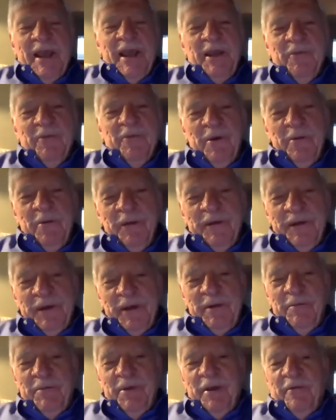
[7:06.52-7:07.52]
and we would
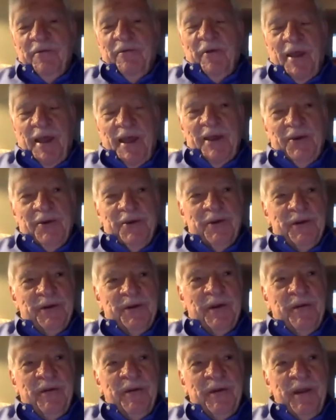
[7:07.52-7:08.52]
see big
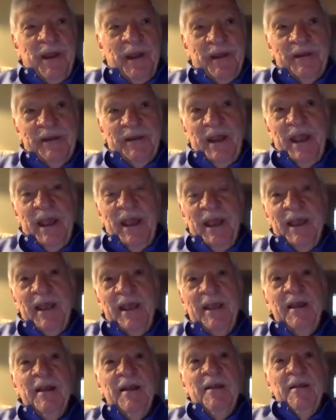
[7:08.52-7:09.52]
flashes. And the next
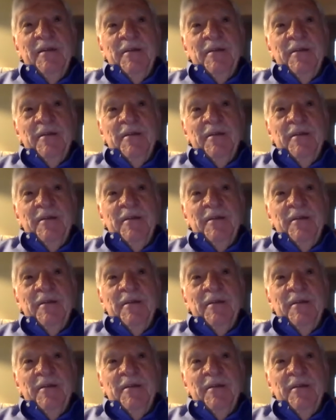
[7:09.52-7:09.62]
day,